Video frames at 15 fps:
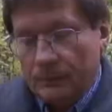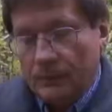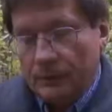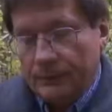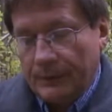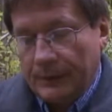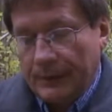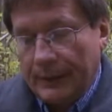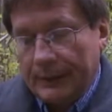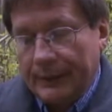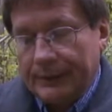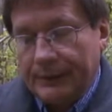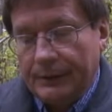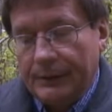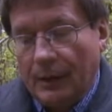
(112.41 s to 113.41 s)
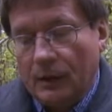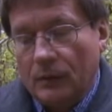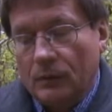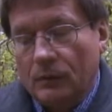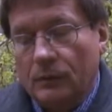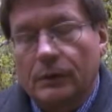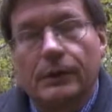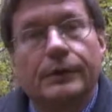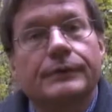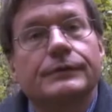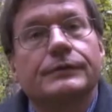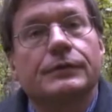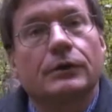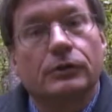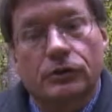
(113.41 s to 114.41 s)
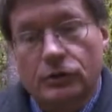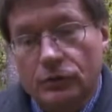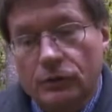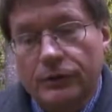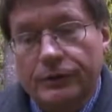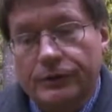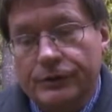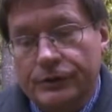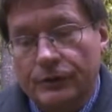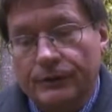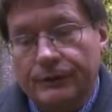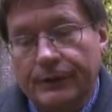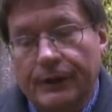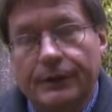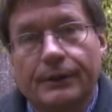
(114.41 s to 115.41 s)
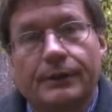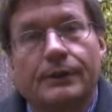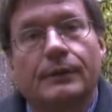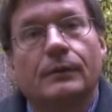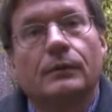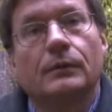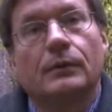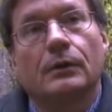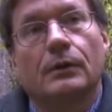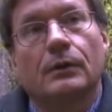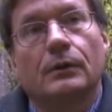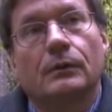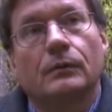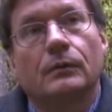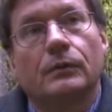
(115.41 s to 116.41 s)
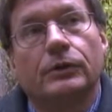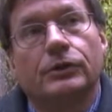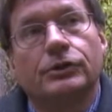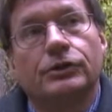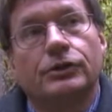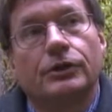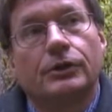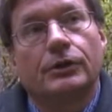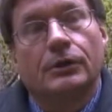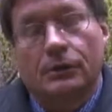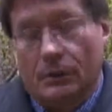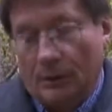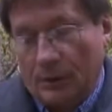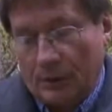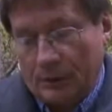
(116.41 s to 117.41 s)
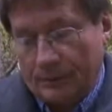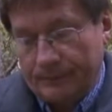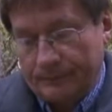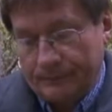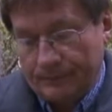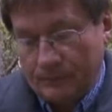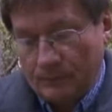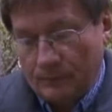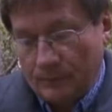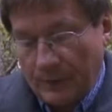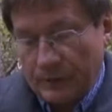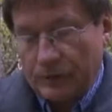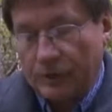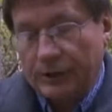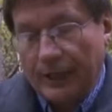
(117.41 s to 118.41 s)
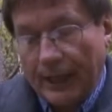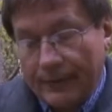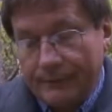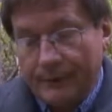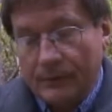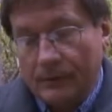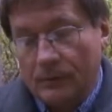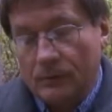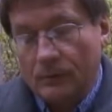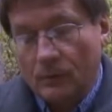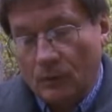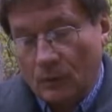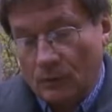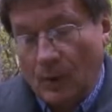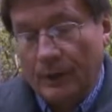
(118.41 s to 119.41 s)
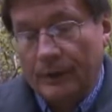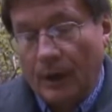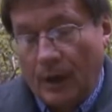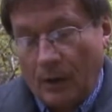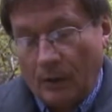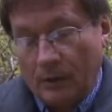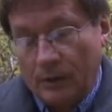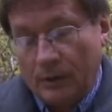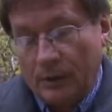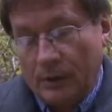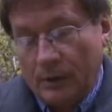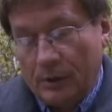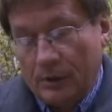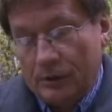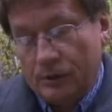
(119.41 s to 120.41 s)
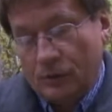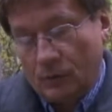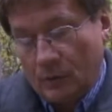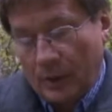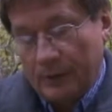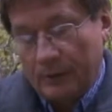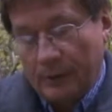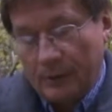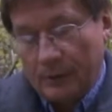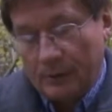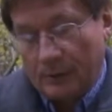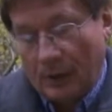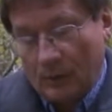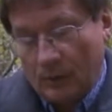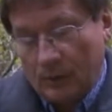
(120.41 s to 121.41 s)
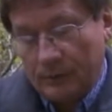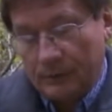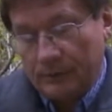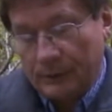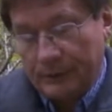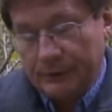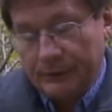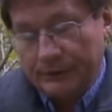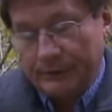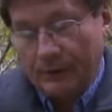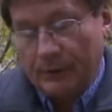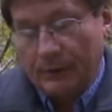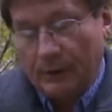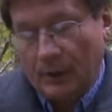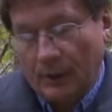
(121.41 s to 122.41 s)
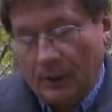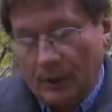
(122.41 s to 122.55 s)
what we are collecting now uh, is uh, two years of data, uh, which measured every one hour. So one hour interval,